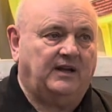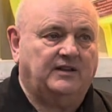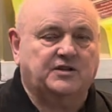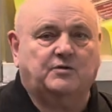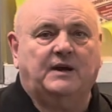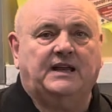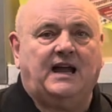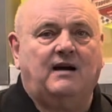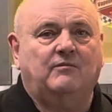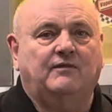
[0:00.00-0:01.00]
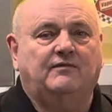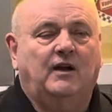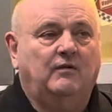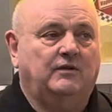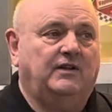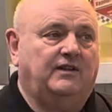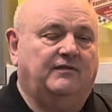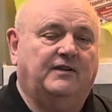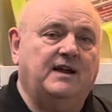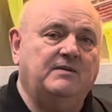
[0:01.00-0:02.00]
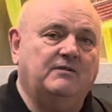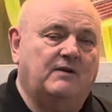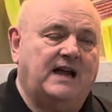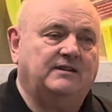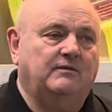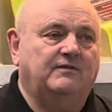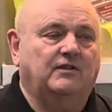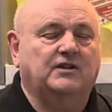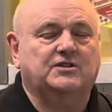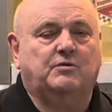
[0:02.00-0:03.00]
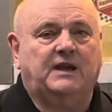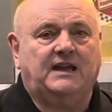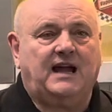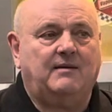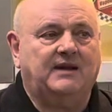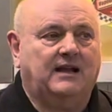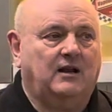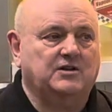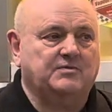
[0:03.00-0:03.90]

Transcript: And the swinging arm, we did the frame in red, and we've done the swinging arm in gloss